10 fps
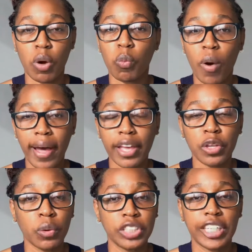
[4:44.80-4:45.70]
why
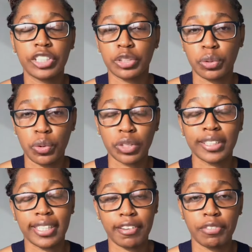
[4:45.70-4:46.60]
you are changing your course
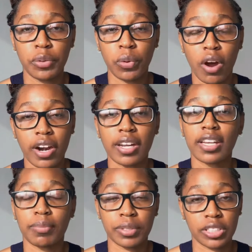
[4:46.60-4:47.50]
if you are in a
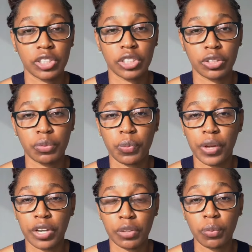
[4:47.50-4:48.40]
position where
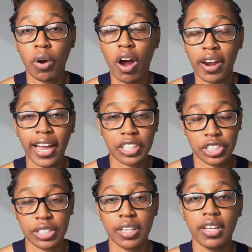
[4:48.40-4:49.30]
you are
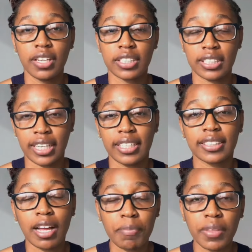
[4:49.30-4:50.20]
actually studying
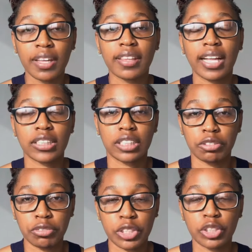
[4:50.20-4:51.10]
something that's
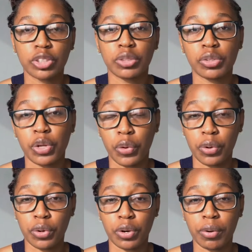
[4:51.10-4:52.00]
different to
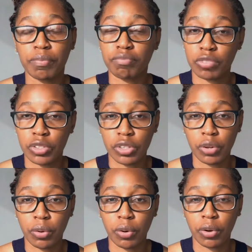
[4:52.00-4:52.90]
your
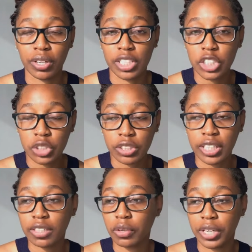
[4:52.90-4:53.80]

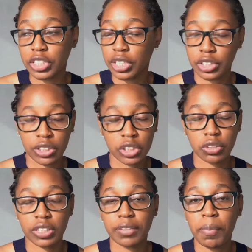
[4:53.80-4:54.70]
history, your educational
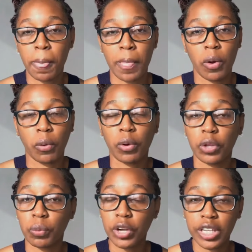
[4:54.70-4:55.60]
history, or your
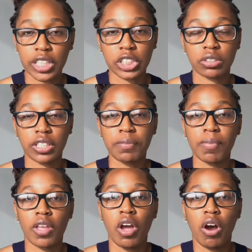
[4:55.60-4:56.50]
work history.
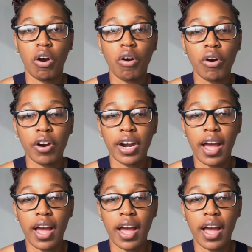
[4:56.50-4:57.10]
Or